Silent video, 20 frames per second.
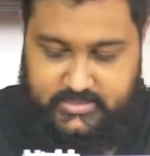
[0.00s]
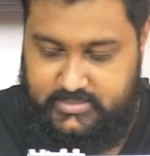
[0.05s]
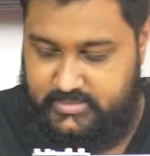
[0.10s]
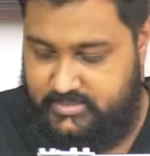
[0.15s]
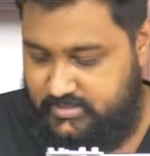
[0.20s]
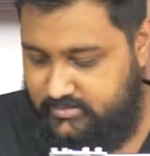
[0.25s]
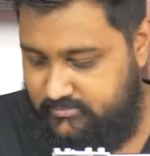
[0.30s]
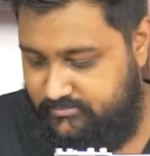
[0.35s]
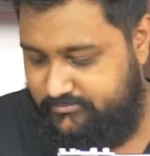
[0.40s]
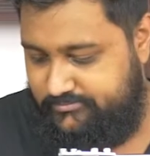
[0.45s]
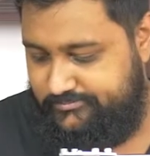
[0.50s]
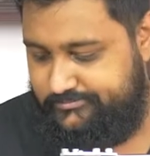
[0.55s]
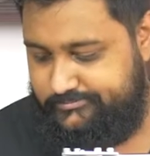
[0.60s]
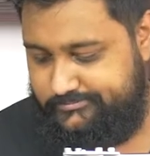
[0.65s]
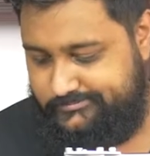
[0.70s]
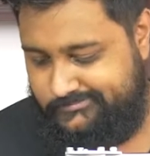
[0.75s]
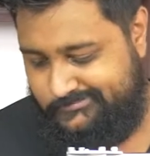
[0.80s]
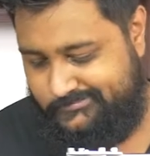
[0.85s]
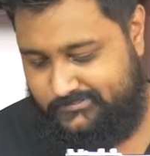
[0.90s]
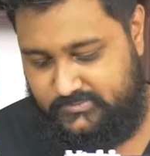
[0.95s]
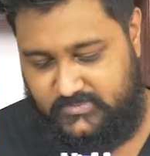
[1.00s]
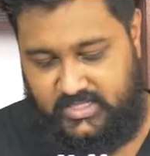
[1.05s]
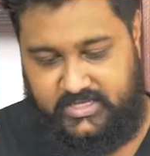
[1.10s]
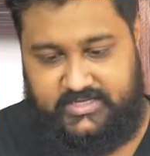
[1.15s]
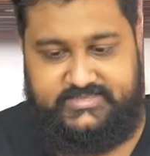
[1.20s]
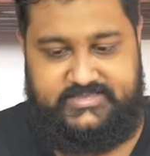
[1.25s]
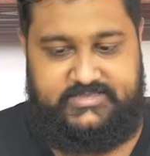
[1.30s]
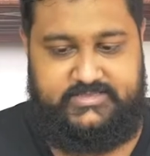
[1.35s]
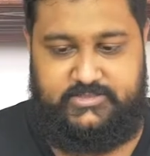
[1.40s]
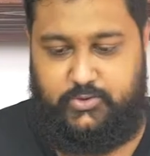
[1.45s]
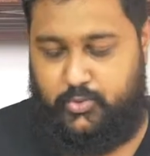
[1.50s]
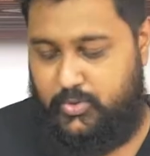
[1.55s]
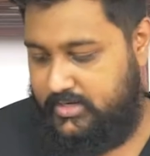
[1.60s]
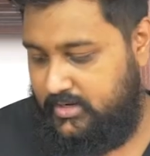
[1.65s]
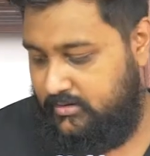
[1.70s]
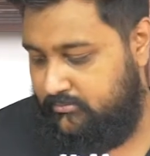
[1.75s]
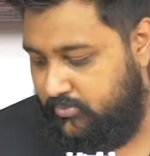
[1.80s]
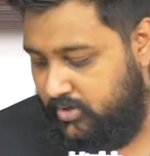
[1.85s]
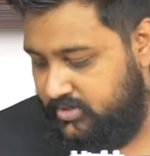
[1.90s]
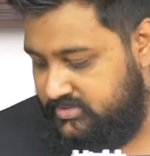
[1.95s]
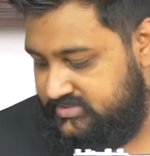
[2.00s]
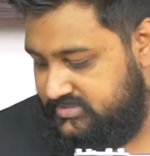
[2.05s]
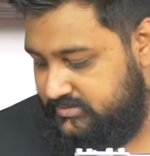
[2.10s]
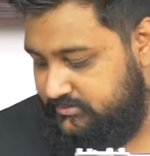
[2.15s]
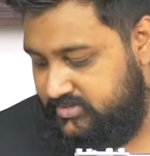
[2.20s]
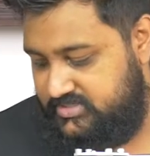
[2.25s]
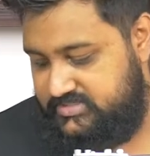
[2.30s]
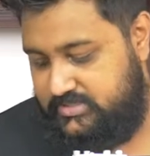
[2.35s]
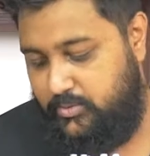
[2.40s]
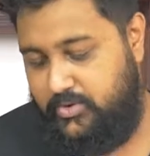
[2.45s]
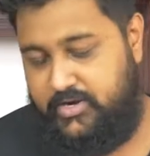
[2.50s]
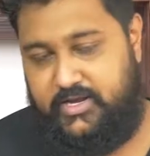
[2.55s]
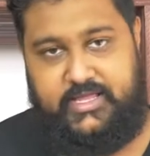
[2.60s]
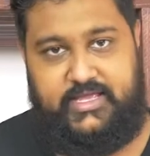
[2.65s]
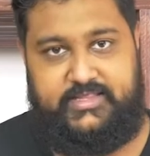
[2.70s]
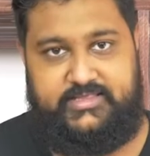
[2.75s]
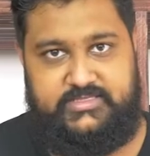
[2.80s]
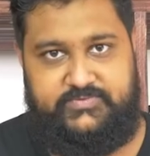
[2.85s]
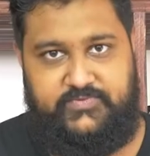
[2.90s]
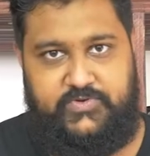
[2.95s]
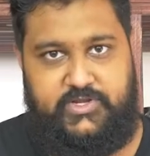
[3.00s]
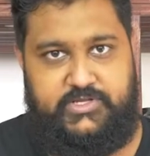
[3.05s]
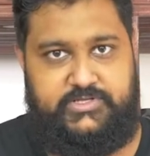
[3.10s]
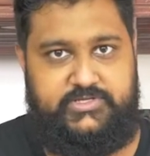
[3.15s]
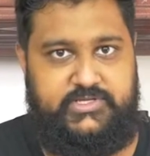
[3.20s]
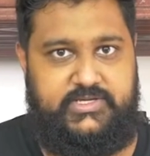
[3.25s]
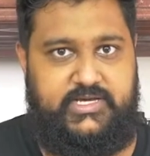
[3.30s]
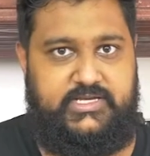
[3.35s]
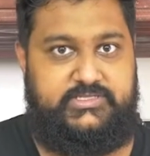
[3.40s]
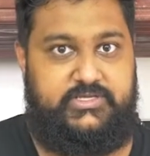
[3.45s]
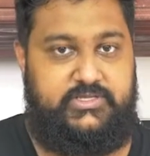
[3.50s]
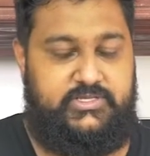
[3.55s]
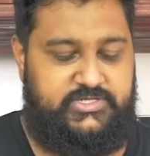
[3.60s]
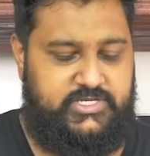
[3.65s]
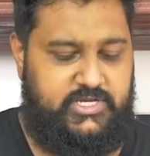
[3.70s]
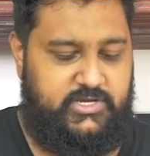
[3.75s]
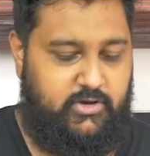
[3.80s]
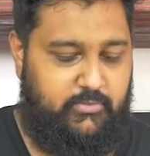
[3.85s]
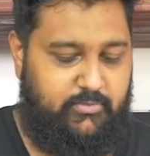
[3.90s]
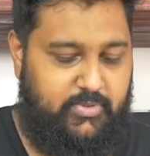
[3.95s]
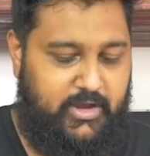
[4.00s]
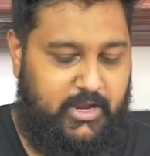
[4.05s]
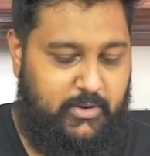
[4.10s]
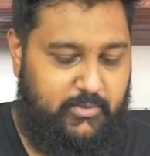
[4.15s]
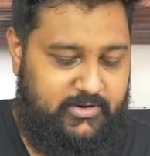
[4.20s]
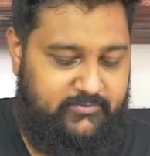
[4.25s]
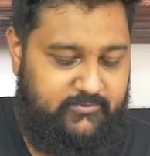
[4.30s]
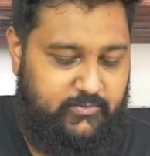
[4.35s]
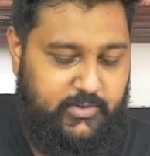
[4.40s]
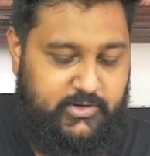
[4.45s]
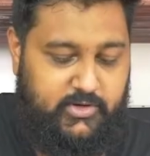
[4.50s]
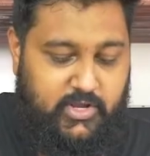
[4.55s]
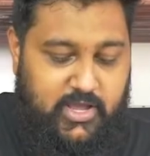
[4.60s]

Like I said, it's a quick unboxing because I wanted to get this video to you guys so that you can go buy one if you want to go